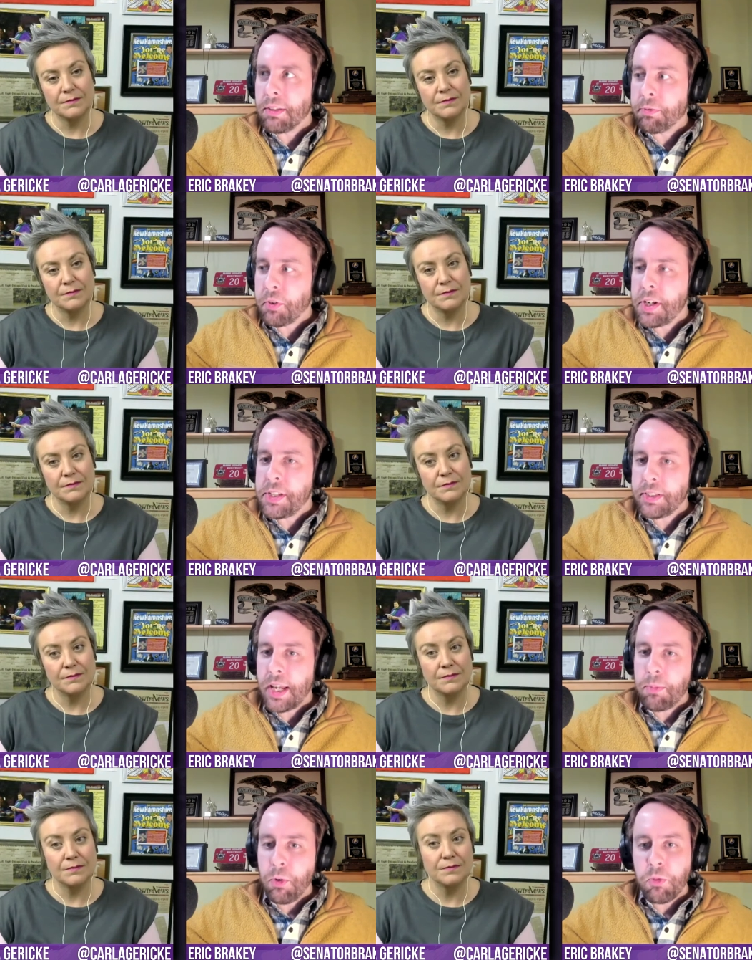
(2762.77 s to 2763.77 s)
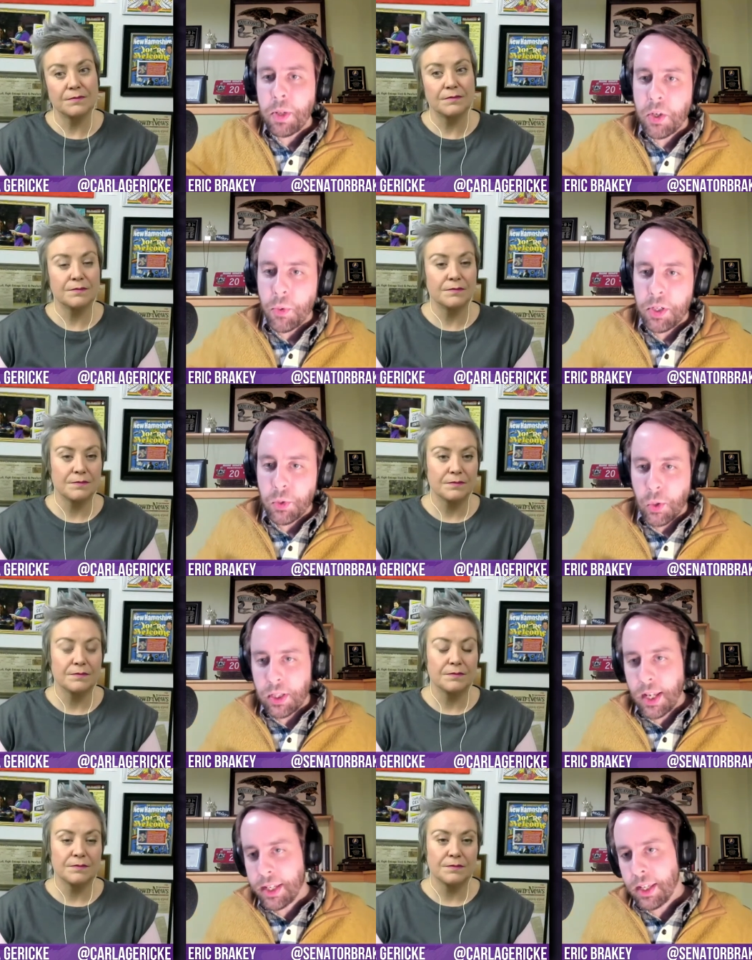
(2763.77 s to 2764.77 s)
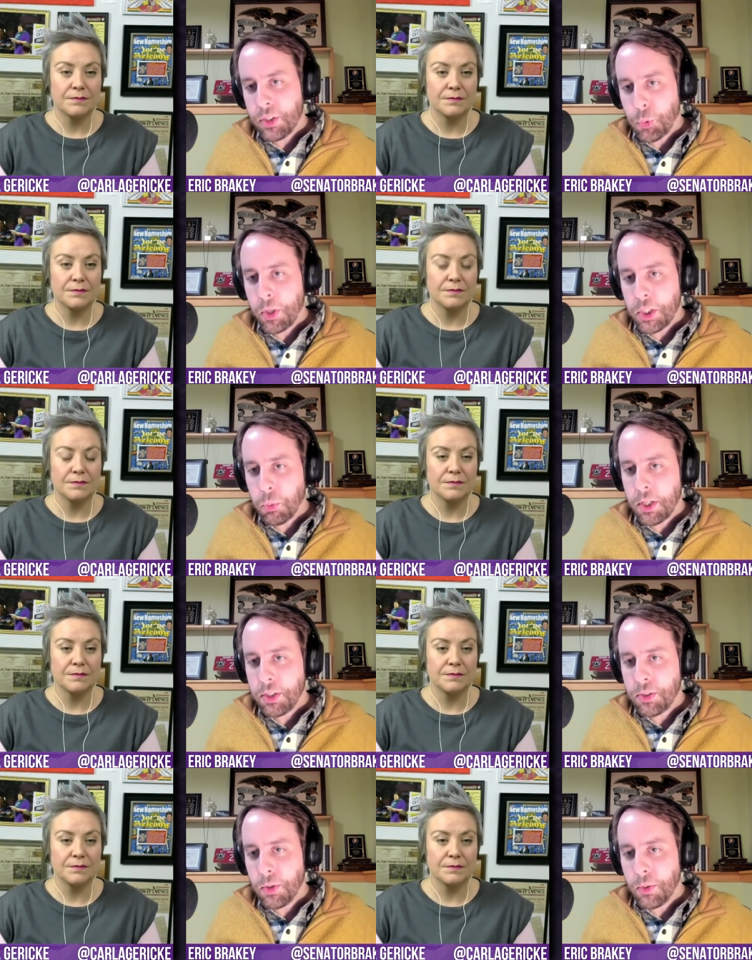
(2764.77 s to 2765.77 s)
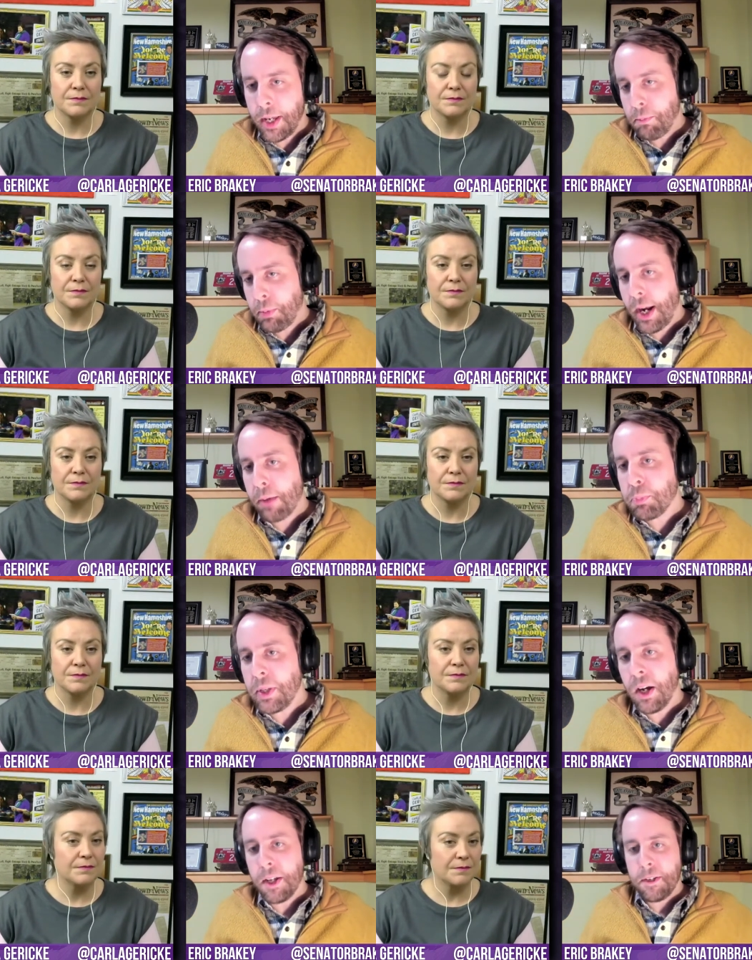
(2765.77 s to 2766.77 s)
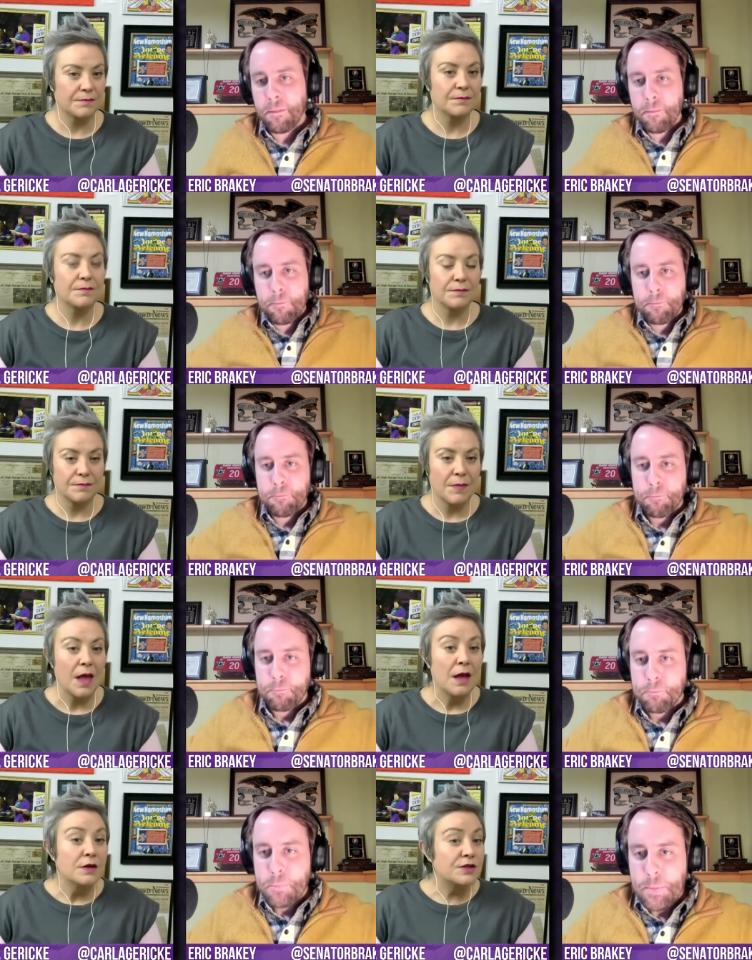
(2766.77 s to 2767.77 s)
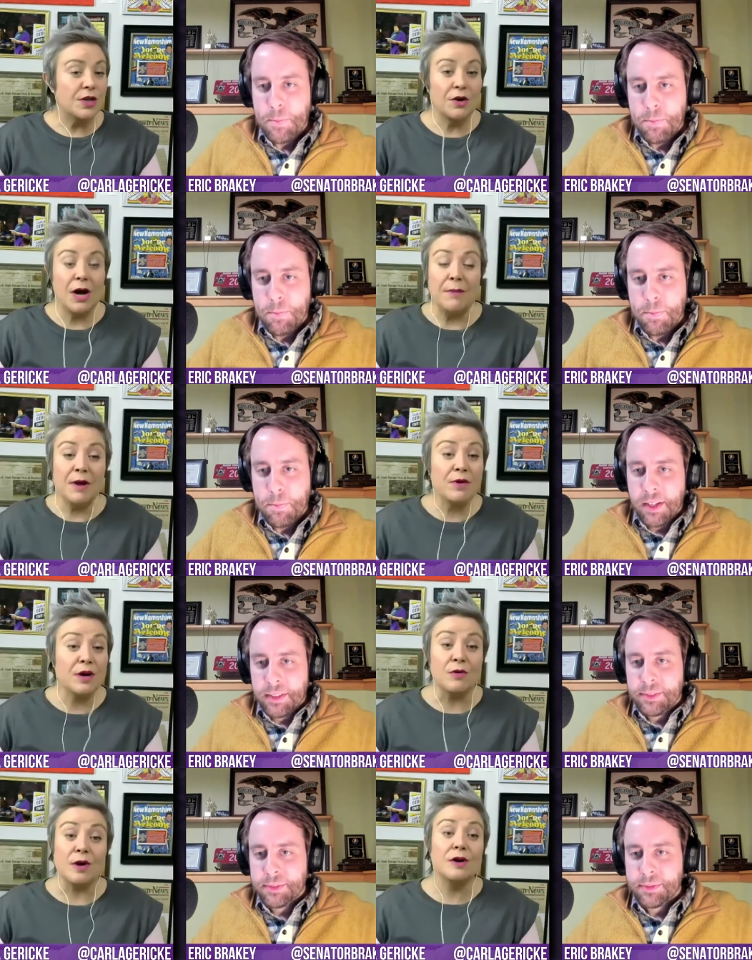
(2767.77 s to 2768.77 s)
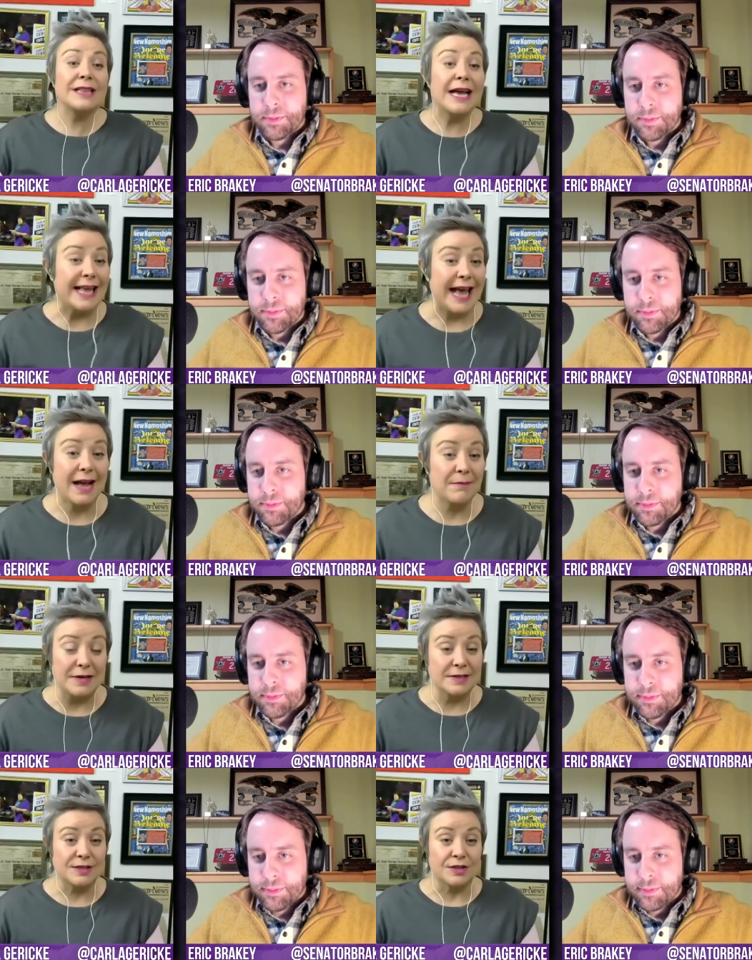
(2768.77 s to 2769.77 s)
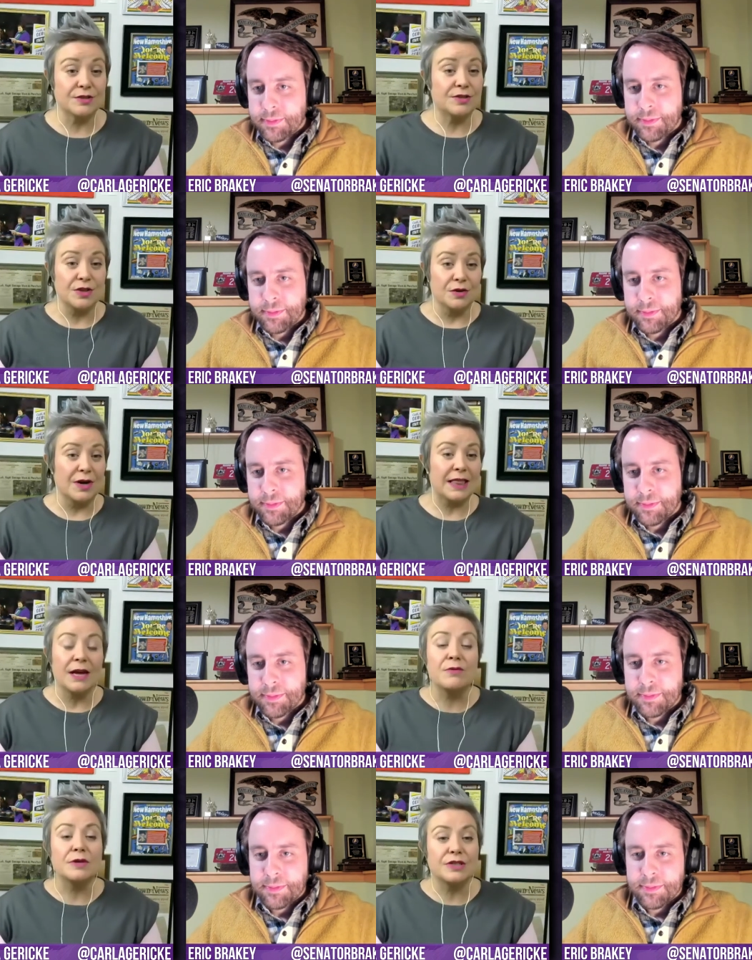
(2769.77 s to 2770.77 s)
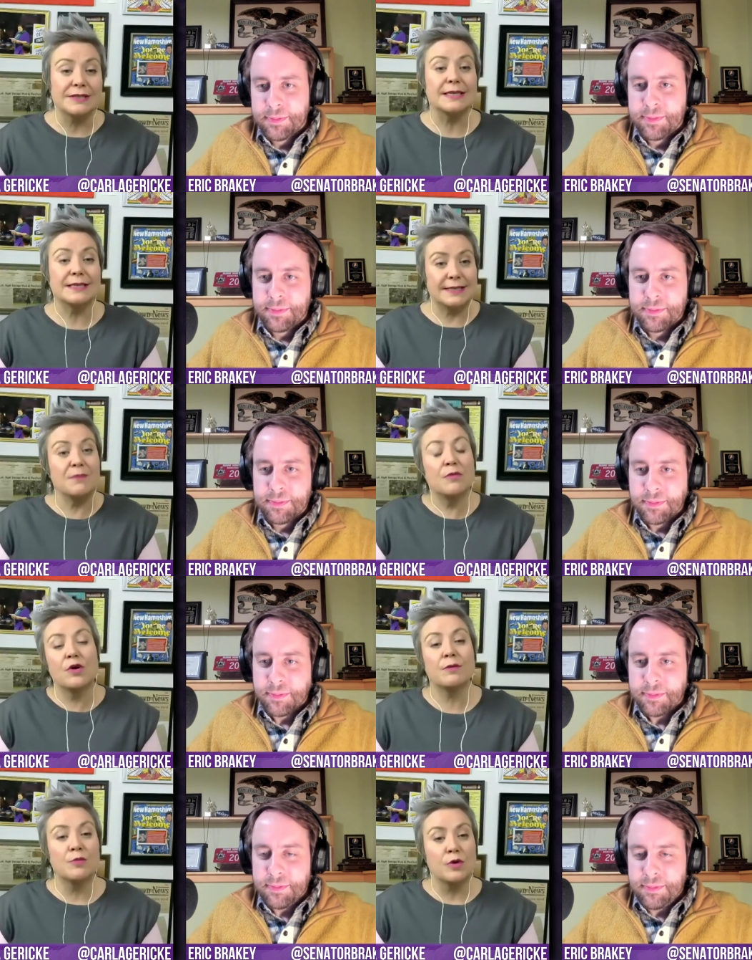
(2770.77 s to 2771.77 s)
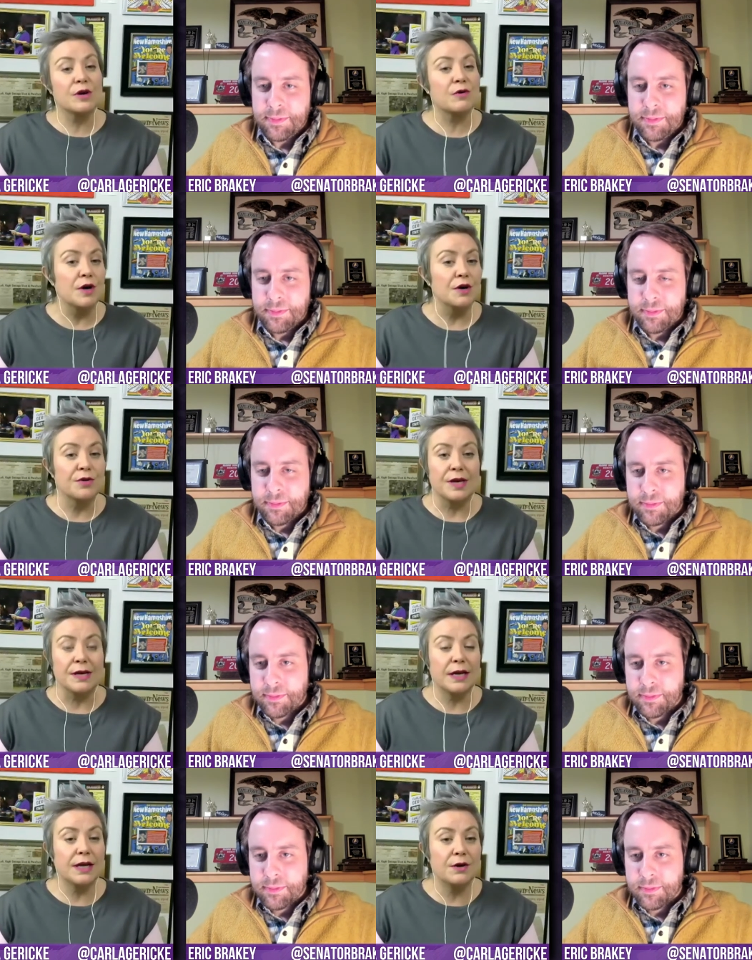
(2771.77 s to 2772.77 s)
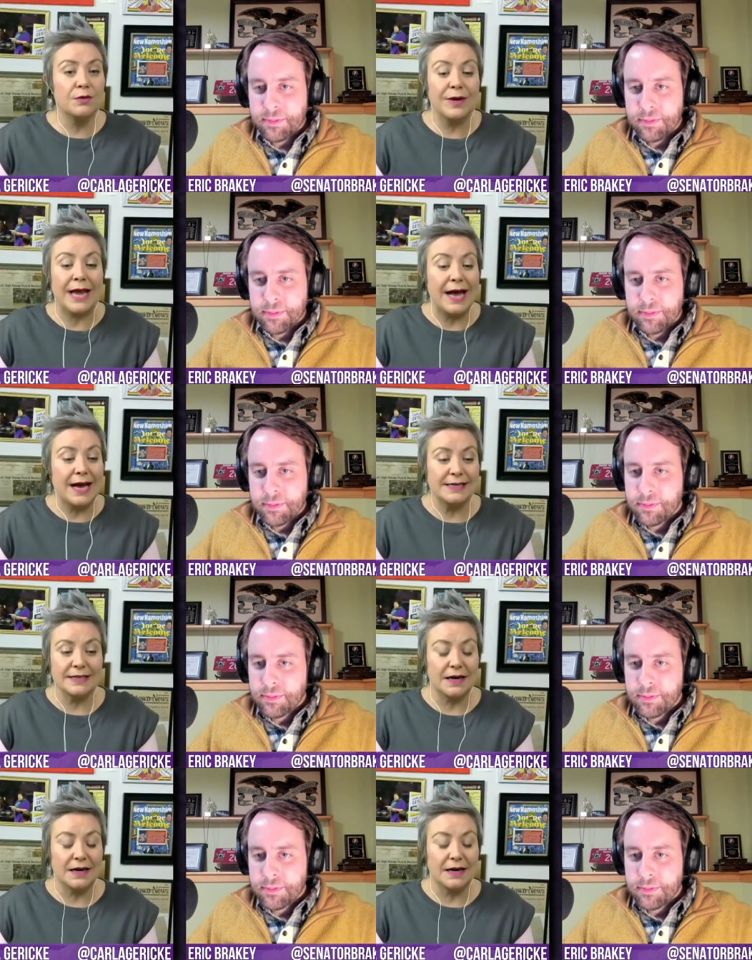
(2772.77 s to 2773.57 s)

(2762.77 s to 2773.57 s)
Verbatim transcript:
Speaker 1: Free State movement going to look like in 2022 and perhaps beyond?
Speaker 2: So, I mean, we're growing like gangbusters. So, I think we're just going to see more and more growth. And, you know, we had,